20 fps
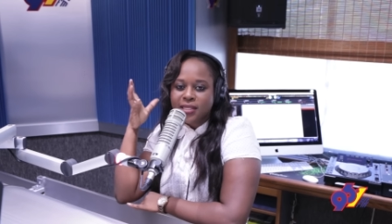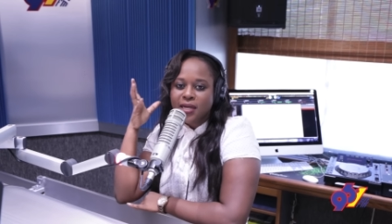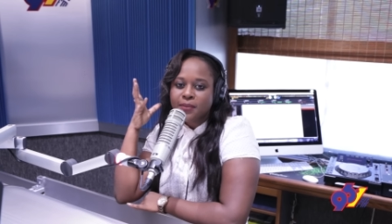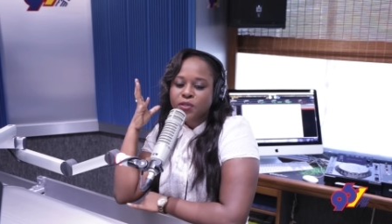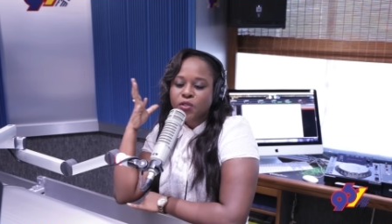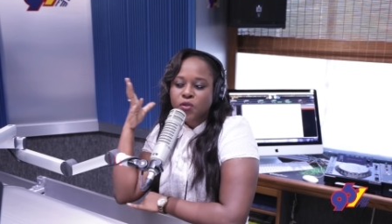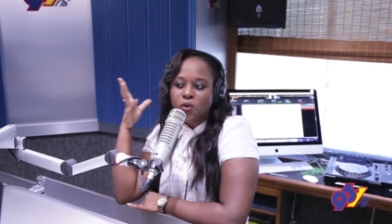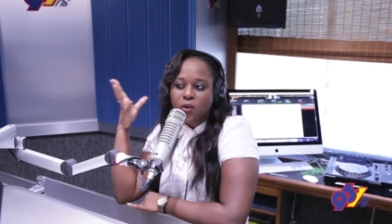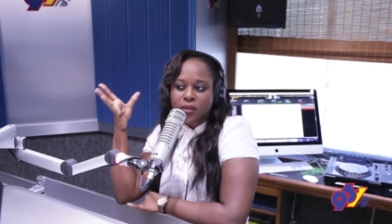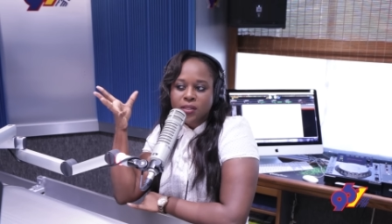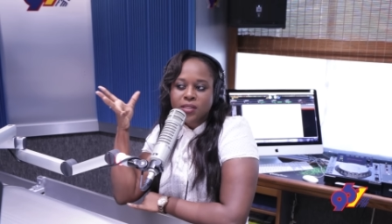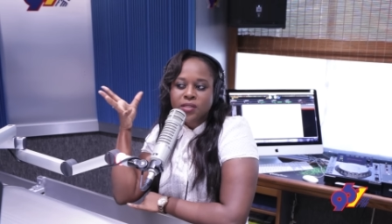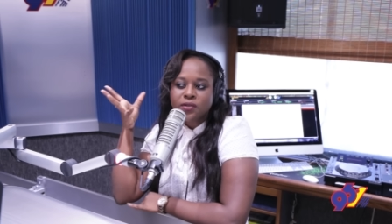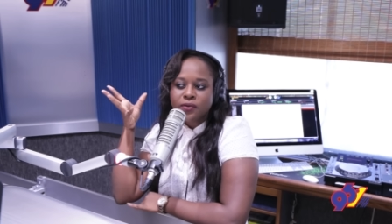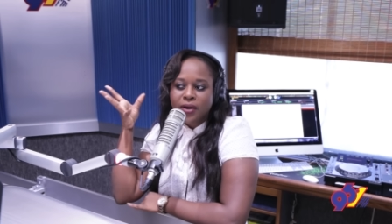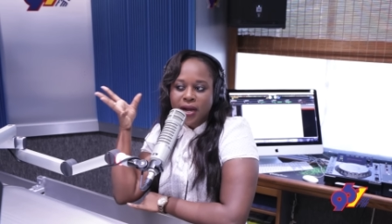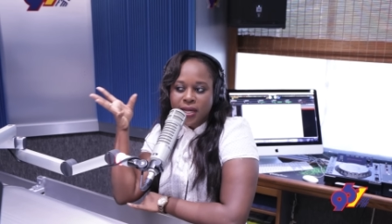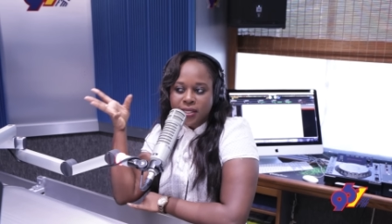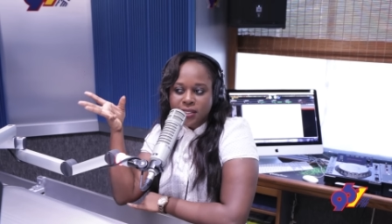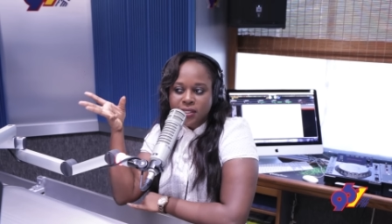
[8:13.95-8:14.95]
and I'm talking to
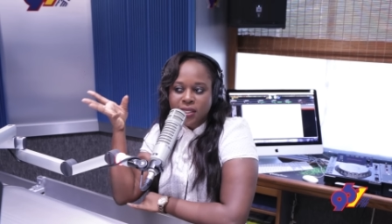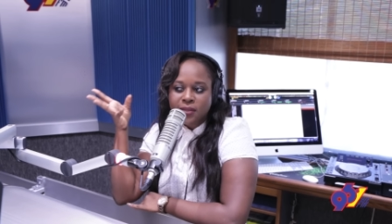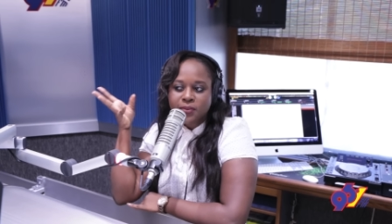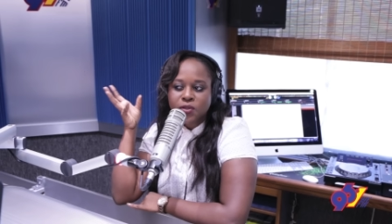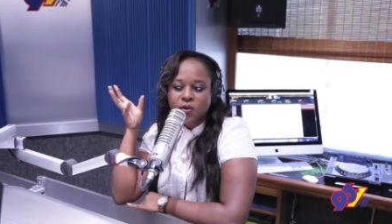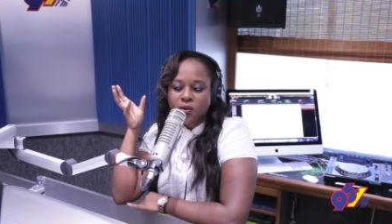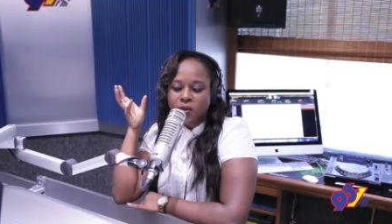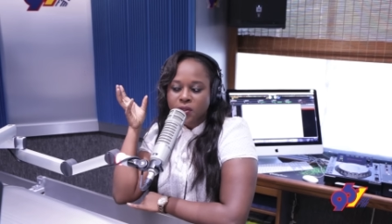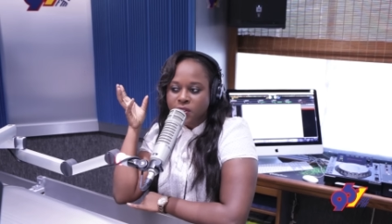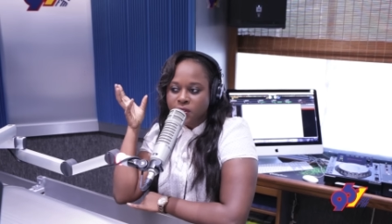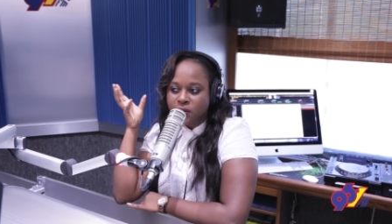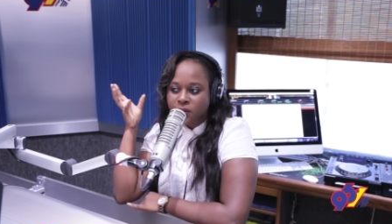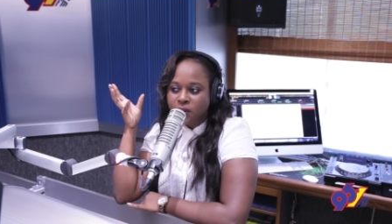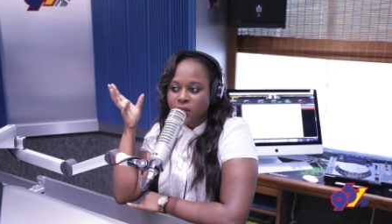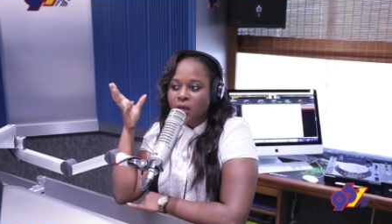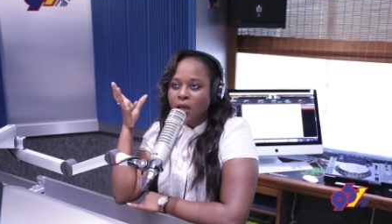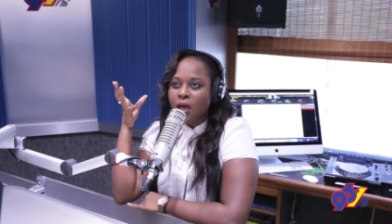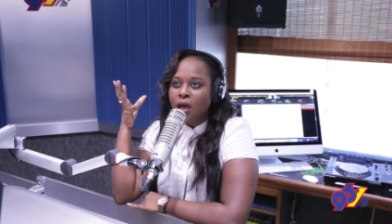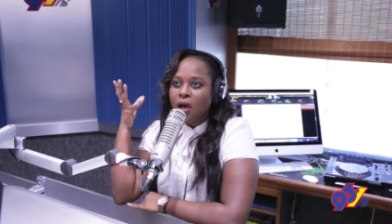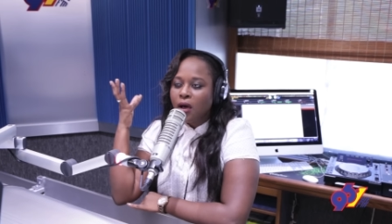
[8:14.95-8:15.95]
writers, and I'm talking to
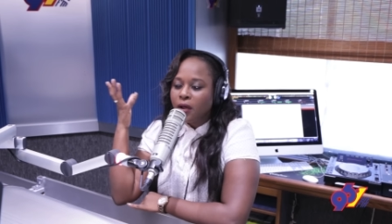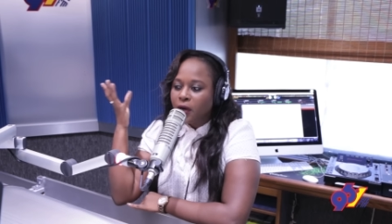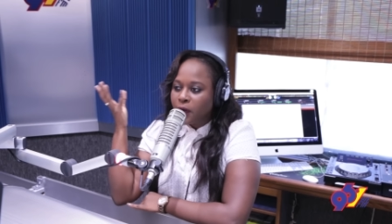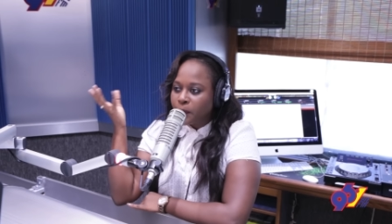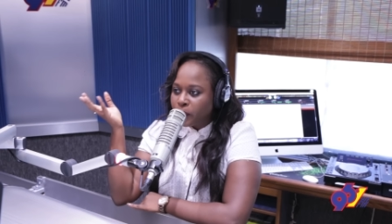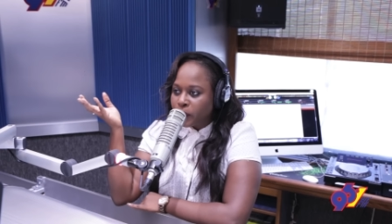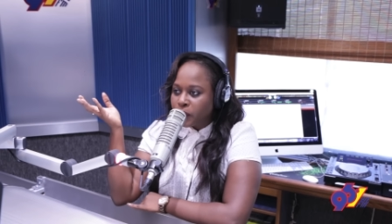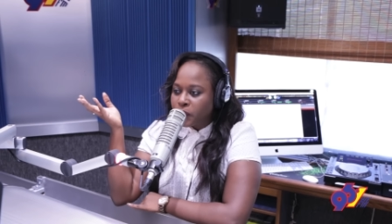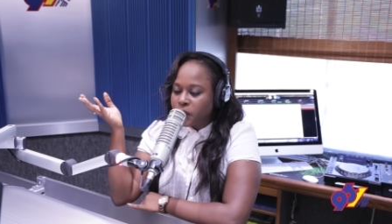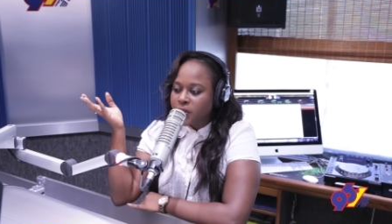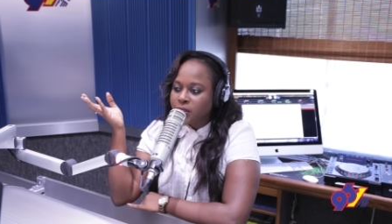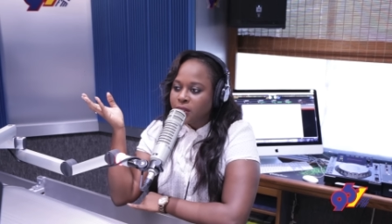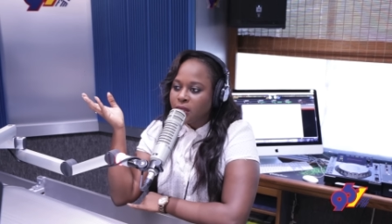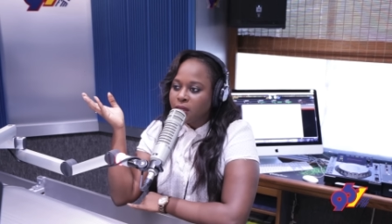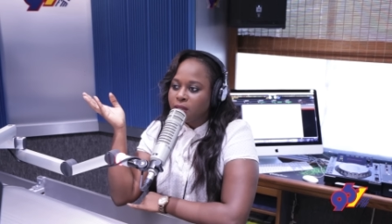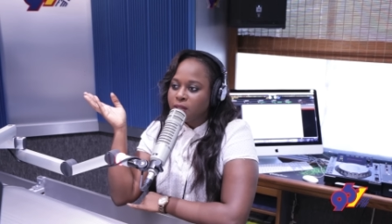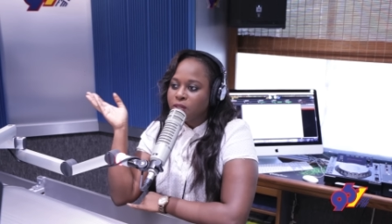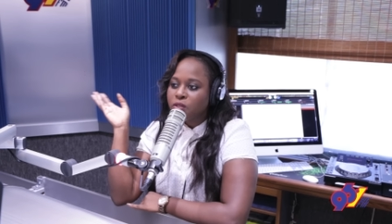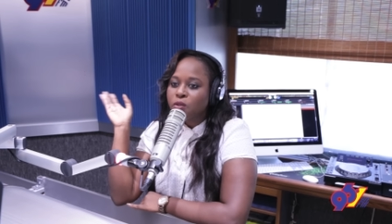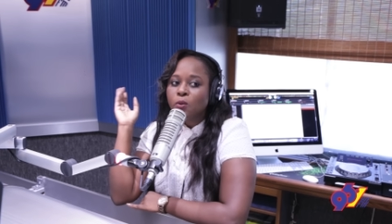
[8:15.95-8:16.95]
other
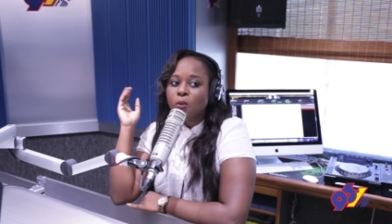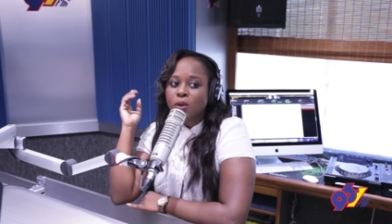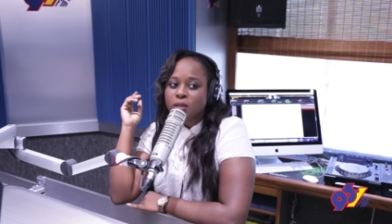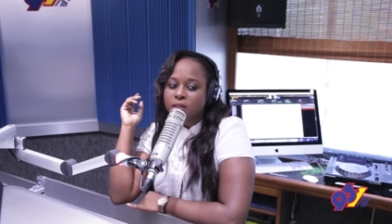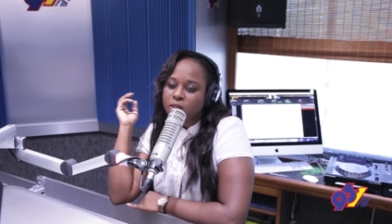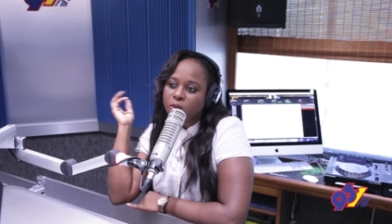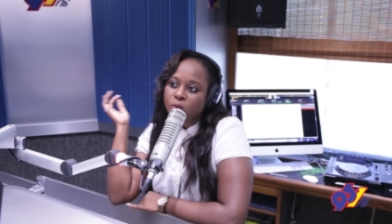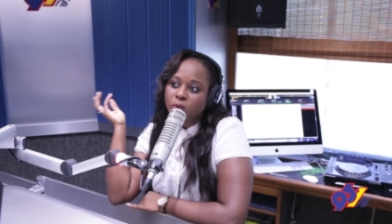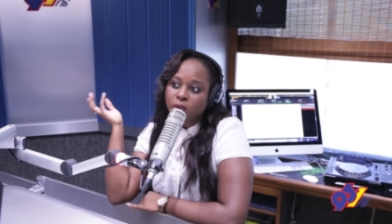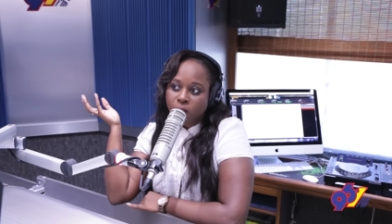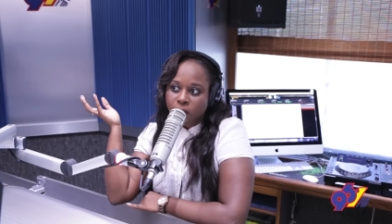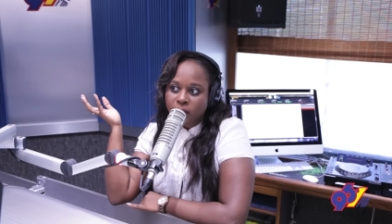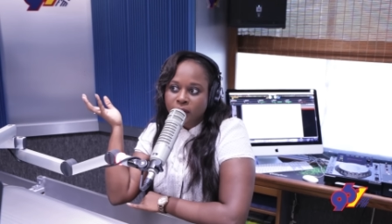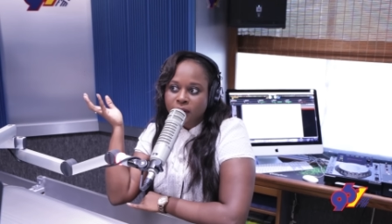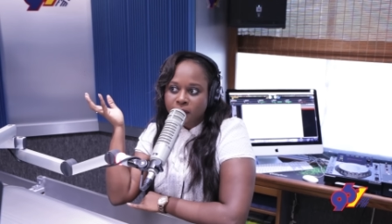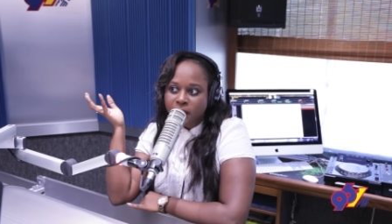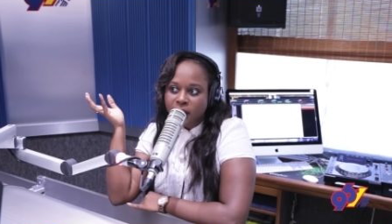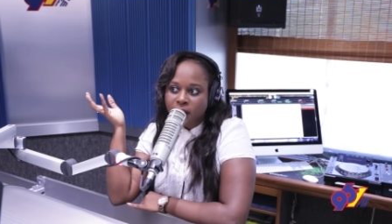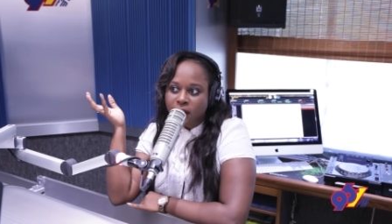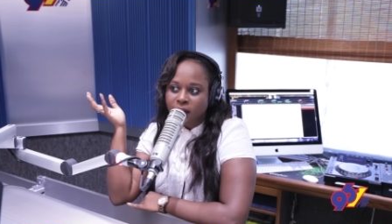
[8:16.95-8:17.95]
producers who want to work
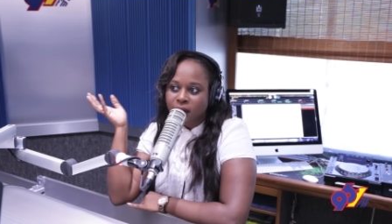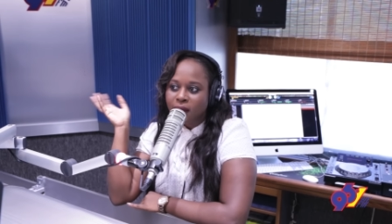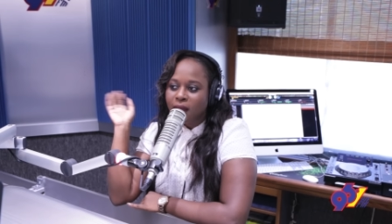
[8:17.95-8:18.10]
with me.